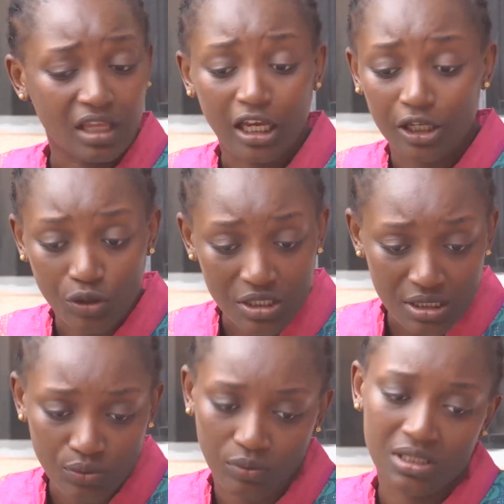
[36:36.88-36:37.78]
He
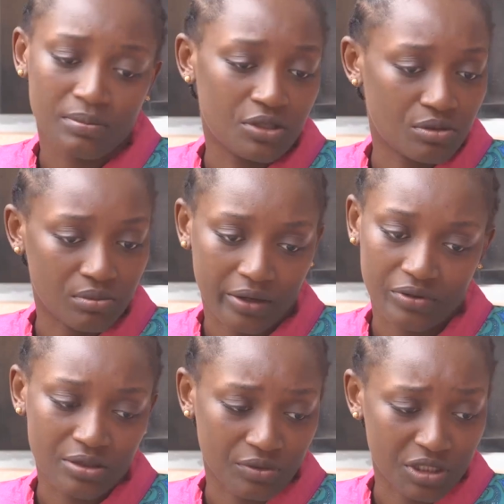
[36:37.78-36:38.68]
doesn't want me to
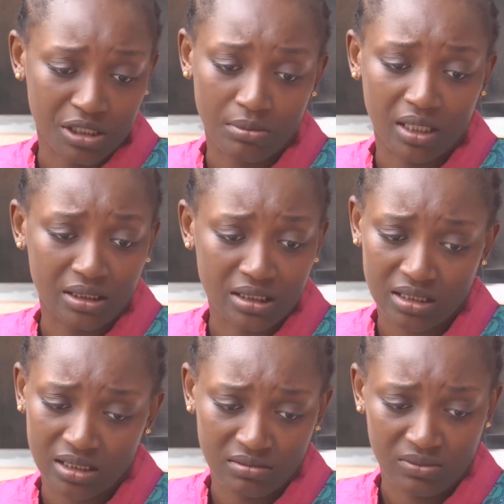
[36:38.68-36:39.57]
marry Sochima and
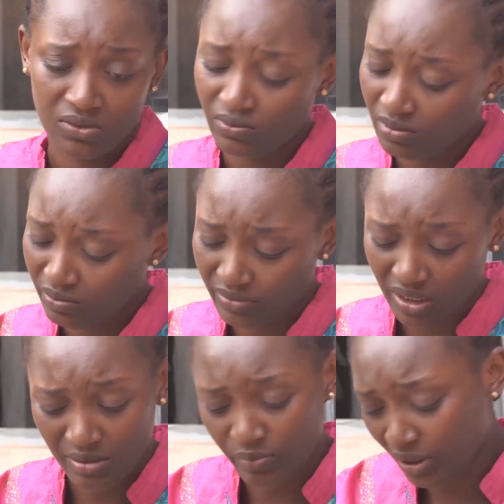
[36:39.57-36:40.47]
it
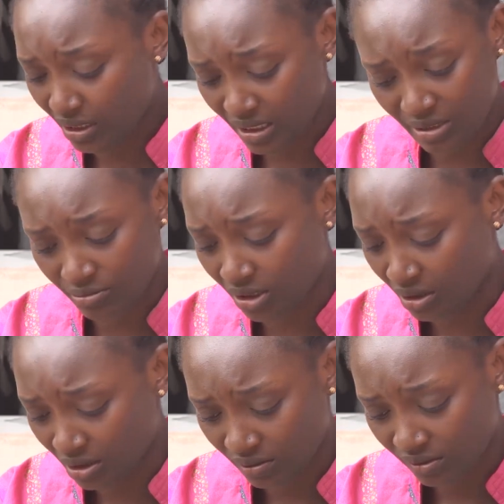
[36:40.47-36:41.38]
bothers me.